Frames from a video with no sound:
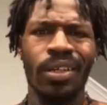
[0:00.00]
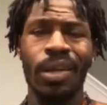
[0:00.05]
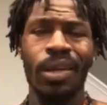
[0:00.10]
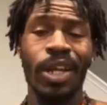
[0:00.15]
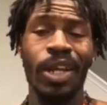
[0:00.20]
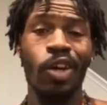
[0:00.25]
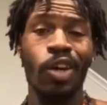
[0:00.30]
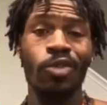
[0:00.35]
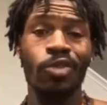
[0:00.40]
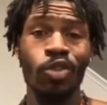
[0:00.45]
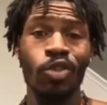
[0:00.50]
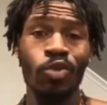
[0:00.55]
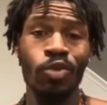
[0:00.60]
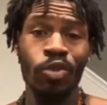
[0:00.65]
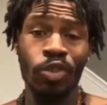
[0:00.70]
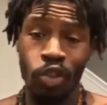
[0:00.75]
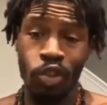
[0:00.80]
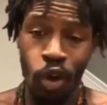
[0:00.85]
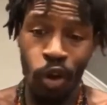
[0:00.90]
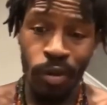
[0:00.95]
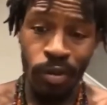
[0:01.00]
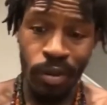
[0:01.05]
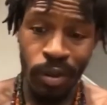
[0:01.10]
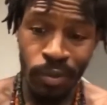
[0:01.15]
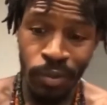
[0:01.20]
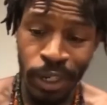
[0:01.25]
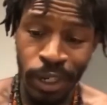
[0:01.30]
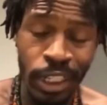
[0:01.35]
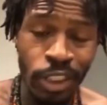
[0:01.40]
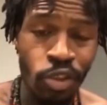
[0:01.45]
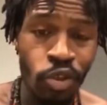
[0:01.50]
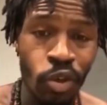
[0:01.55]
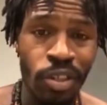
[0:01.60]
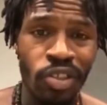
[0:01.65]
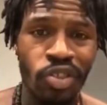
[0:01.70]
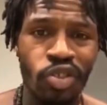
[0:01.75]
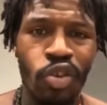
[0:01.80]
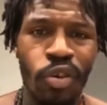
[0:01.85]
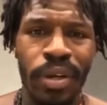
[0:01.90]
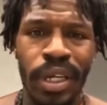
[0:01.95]
Nigga better go do the story, read
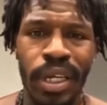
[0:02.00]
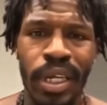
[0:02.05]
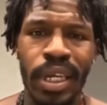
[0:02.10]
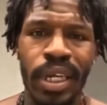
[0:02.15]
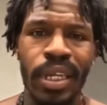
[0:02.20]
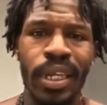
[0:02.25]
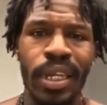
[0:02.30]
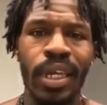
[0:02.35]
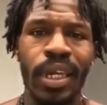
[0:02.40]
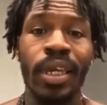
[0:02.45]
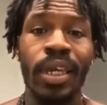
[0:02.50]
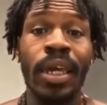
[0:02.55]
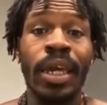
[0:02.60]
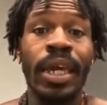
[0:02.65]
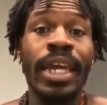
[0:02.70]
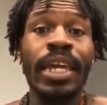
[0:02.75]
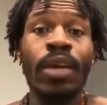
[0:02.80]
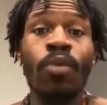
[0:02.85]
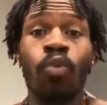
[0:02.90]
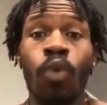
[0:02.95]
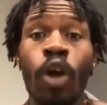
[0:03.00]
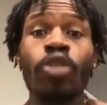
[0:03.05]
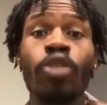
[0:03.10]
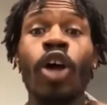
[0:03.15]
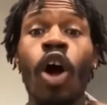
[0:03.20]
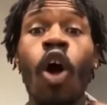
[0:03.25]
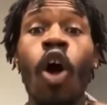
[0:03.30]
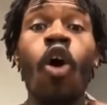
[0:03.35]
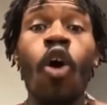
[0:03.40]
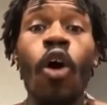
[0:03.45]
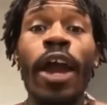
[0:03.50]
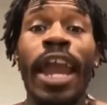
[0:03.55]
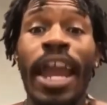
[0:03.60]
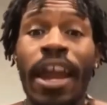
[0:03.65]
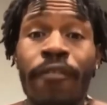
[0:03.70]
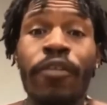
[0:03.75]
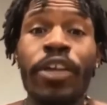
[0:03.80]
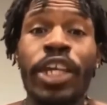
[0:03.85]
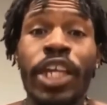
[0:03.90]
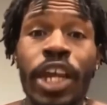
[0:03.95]
Jordan's story again, nigga. He worked hard
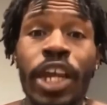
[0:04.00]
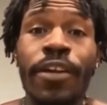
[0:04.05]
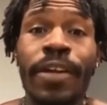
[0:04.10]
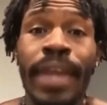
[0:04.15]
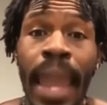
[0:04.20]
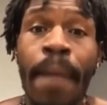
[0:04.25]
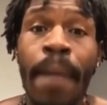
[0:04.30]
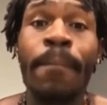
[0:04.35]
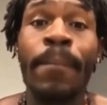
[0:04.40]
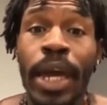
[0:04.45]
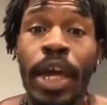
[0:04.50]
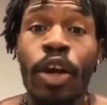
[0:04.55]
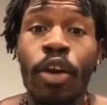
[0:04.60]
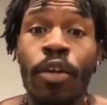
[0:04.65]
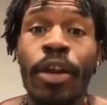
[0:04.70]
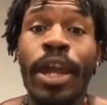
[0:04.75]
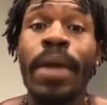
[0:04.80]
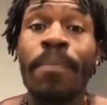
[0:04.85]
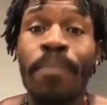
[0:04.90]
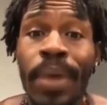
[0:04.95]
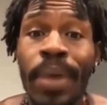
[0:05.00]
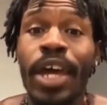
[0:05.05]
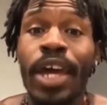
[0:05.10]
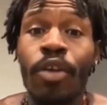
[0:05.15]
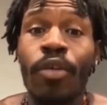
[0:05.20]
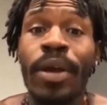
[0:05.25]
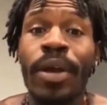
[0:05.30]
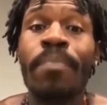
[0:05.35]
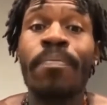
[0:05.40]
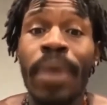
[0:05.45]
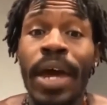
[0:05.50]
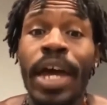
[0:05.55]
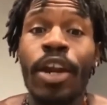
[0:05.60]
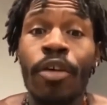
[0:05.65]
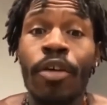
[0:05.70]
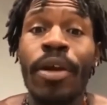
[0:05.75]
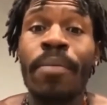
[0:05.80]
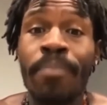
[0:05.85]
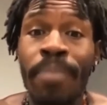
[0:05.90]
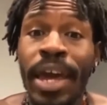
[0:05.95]
every year and got better and better and
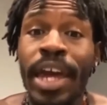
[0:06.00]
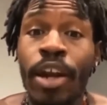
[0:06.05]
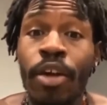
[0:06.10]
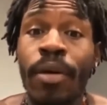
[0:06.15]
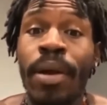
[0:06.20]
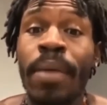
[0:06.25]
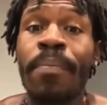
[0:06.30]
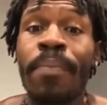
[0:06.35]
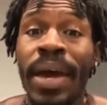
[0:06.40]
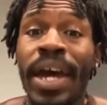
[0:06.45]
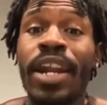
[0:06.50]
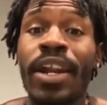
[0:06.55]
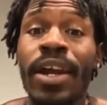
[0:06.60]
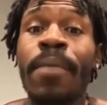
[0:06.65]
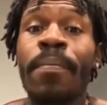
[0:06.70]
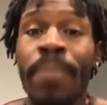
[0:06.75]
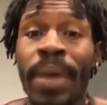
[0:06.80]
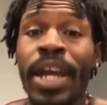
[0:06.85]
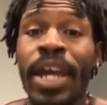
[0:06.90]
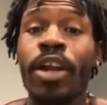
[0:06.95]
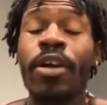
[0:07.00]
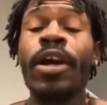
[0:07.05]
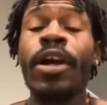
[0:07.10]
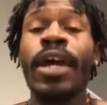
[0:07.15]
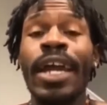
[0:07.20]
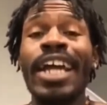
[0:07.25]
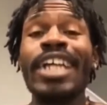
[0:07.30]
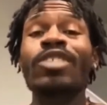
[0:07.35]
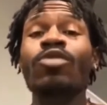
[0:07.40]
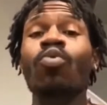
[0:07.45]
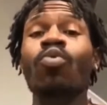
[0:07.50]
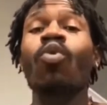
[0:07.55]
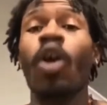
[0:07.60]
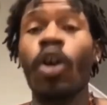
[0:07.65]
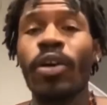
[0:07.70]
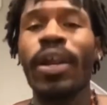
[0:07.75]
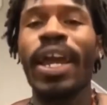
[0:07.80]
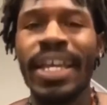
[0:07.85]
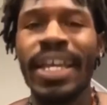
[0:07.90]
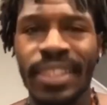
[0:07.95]
better and better and better and better. His
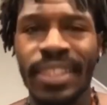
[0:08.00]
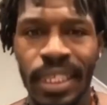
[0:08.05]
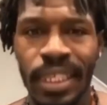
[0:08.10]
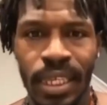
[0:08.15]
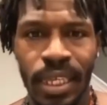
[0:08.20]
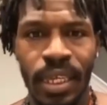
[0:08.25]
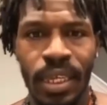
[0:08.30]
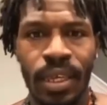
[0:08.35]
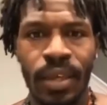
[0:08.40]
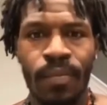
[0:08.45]
work ethic.